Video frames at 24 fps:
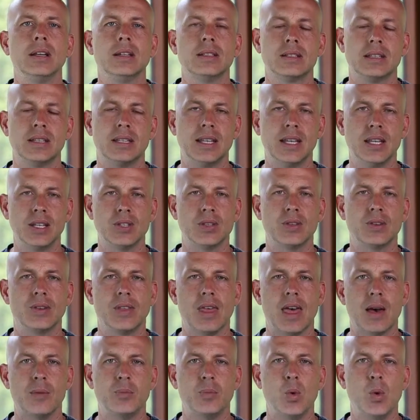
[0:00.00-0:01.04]
to get you to
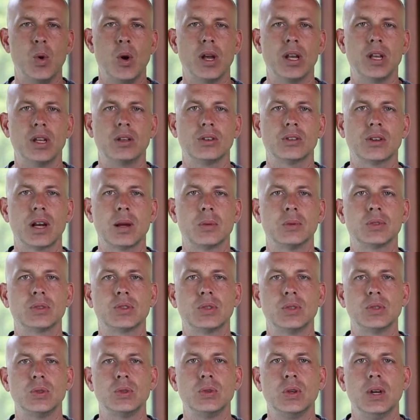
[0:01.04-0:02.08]
that point, you're able
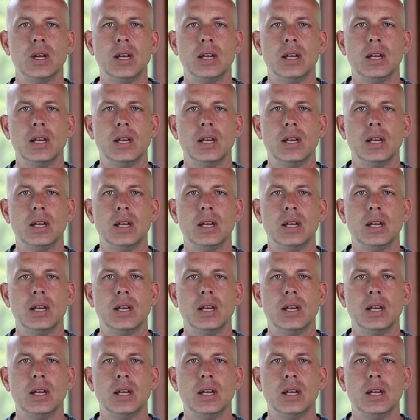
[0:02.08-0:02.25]
to